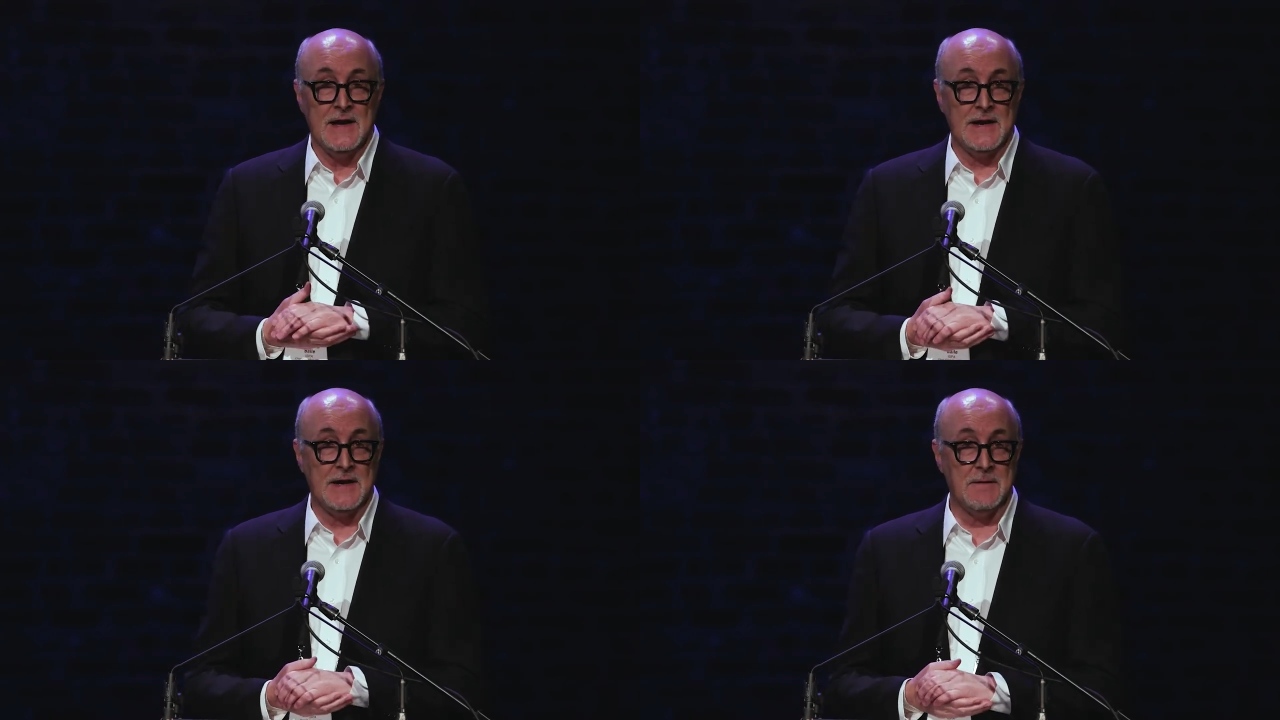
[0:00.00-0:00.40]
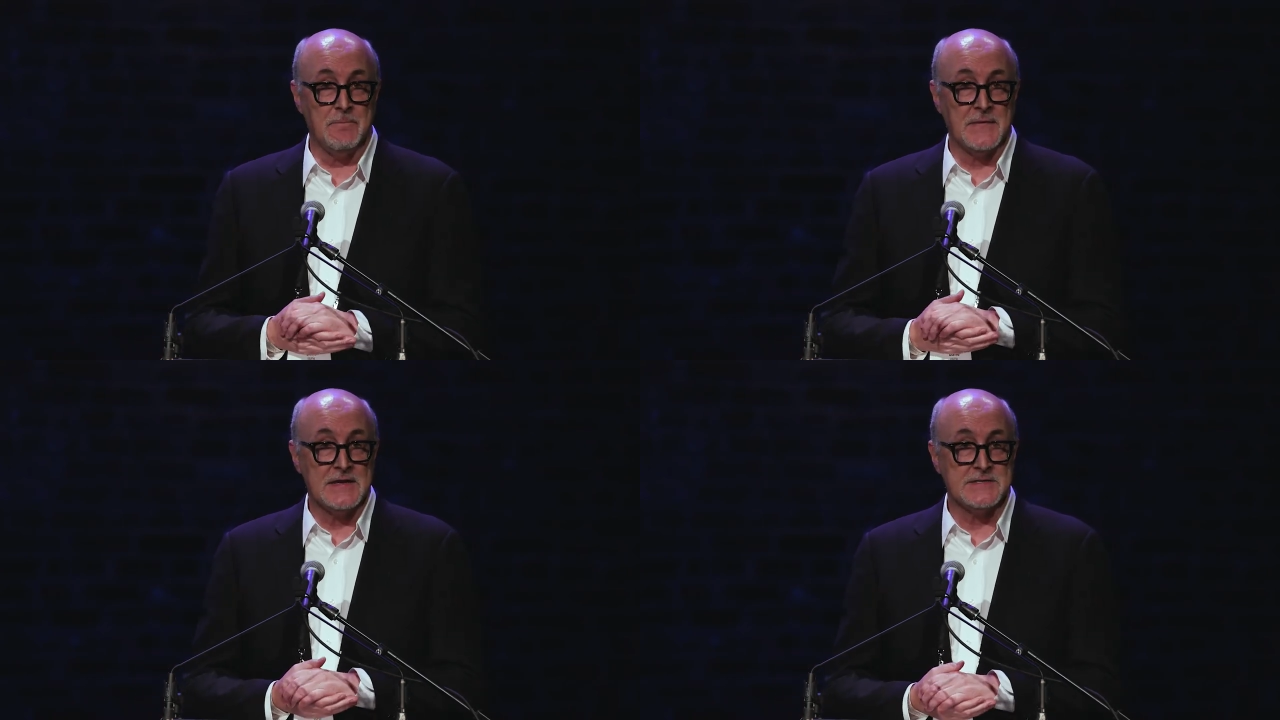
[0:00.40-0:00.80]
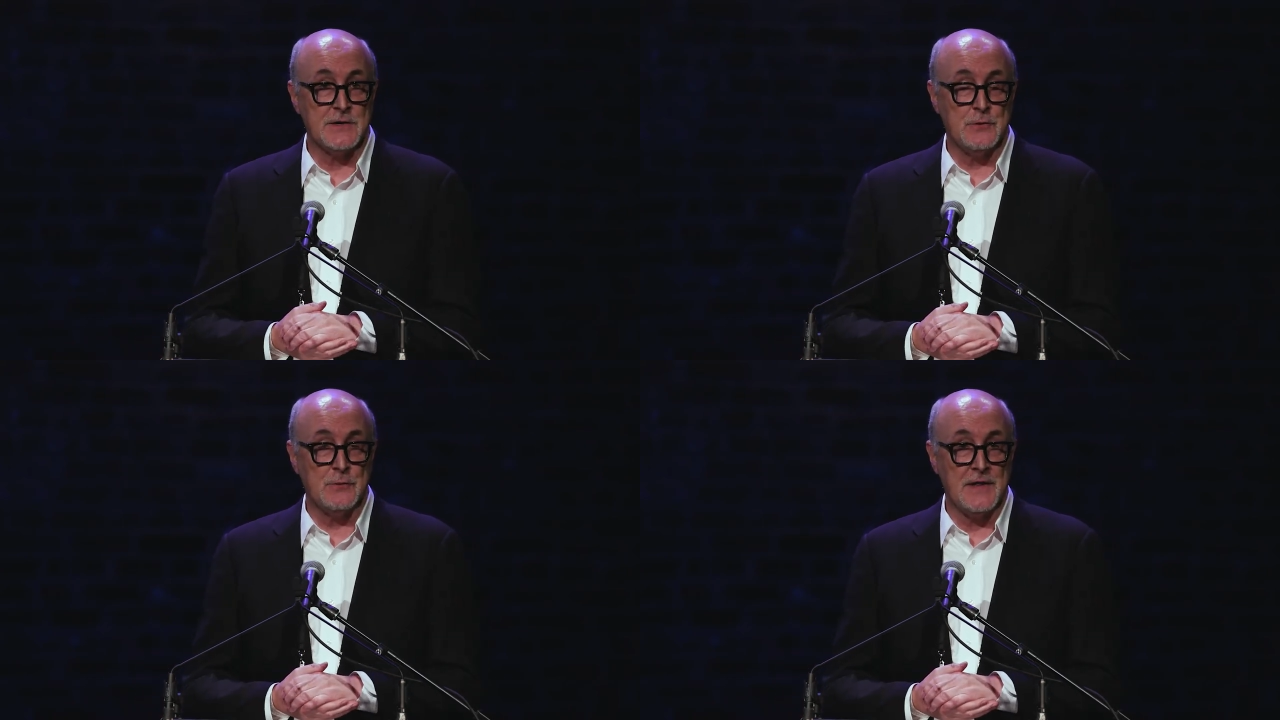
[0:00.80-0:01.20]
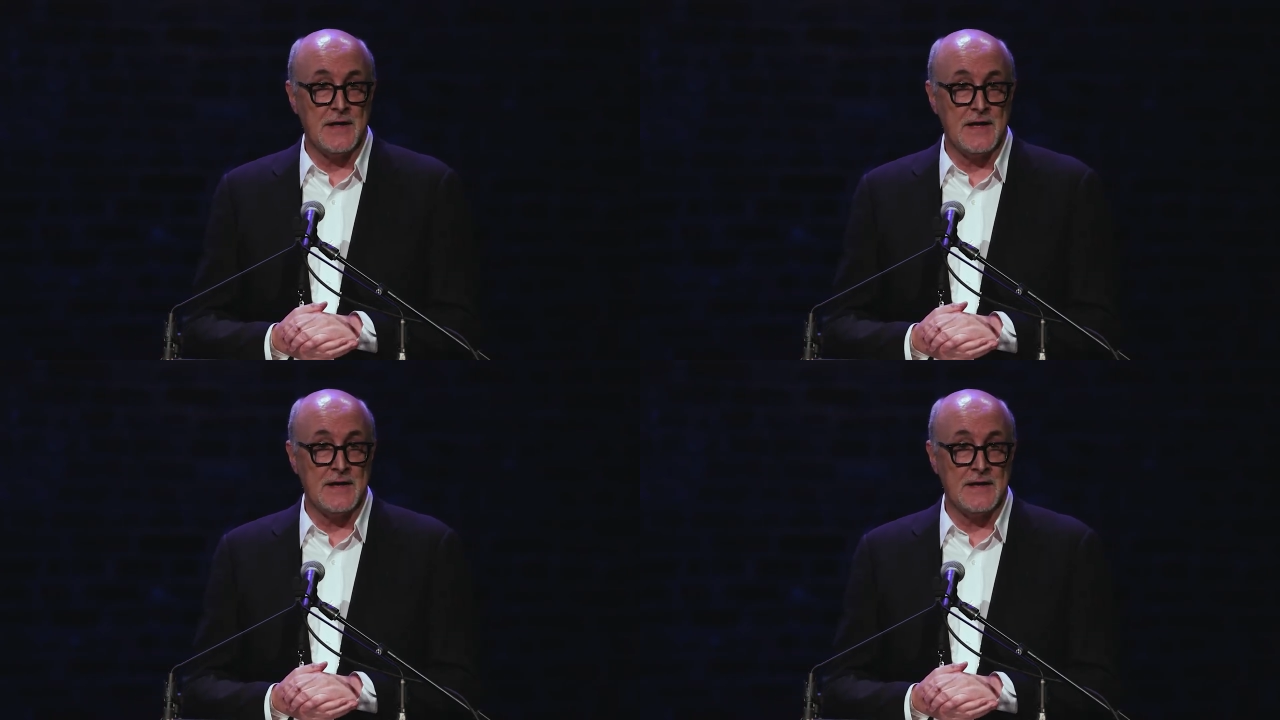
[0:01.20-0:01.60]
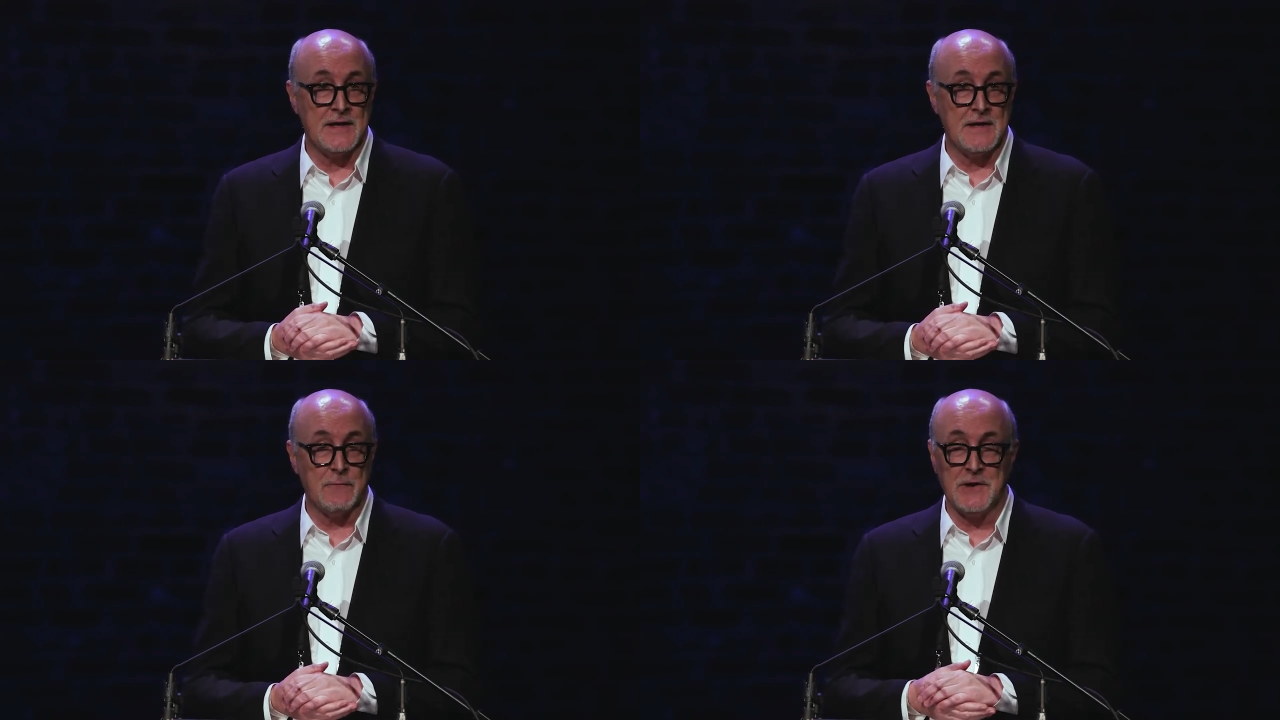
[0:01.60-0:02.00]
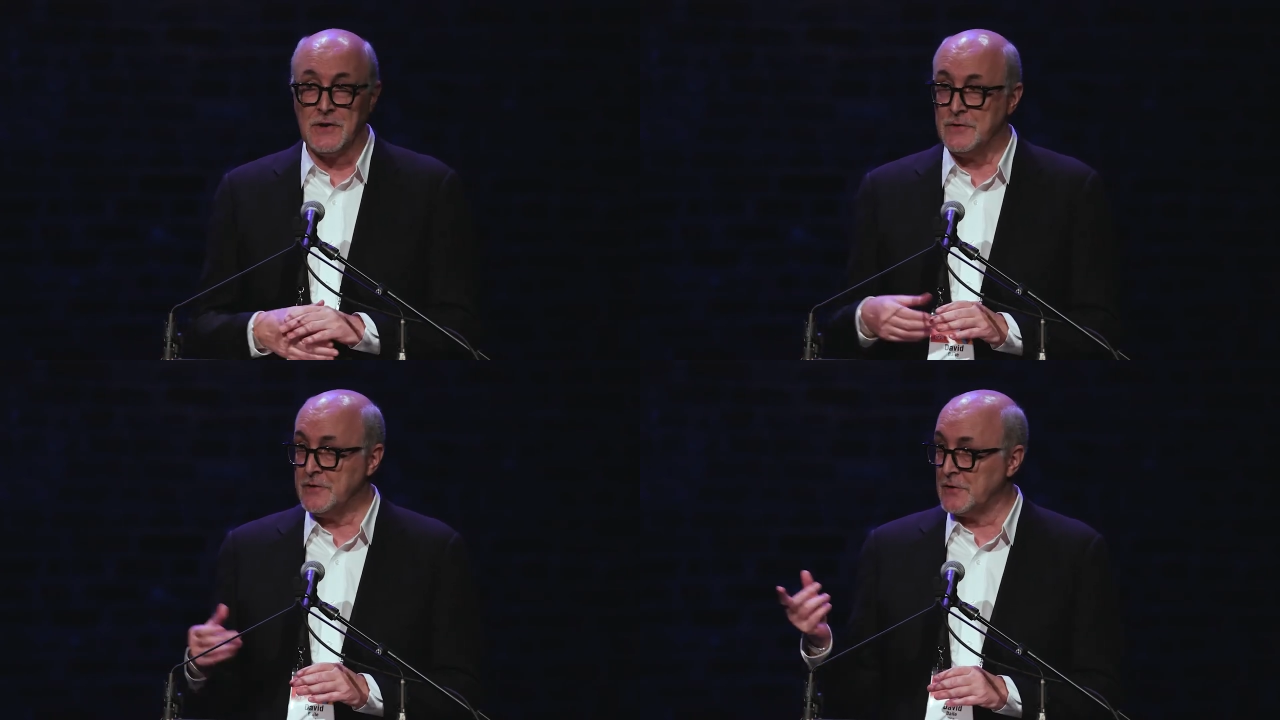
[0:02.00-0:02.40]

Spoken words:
We heard